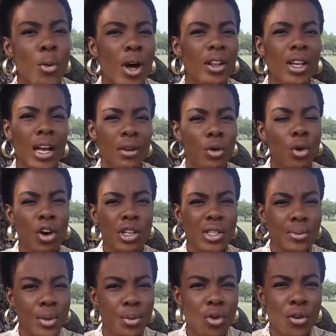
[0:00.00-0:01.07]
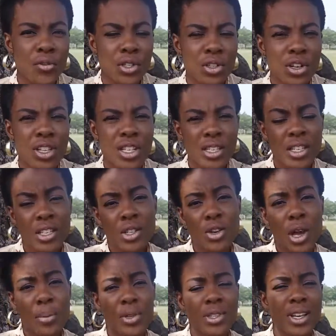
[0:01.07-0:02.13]
Well, I know cutting people off is not easy,
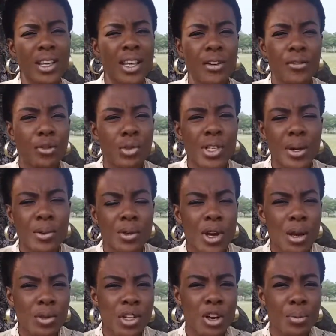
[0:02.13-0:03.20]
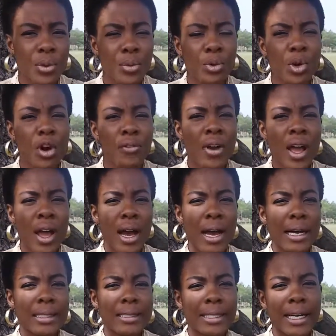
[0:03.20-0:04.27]
so I put together a few steps on how to cut people off,
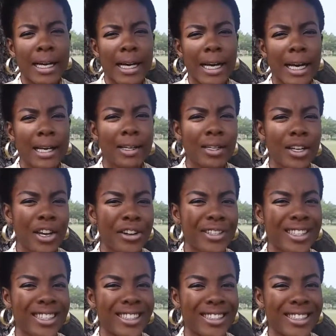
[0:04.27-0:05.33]
and here it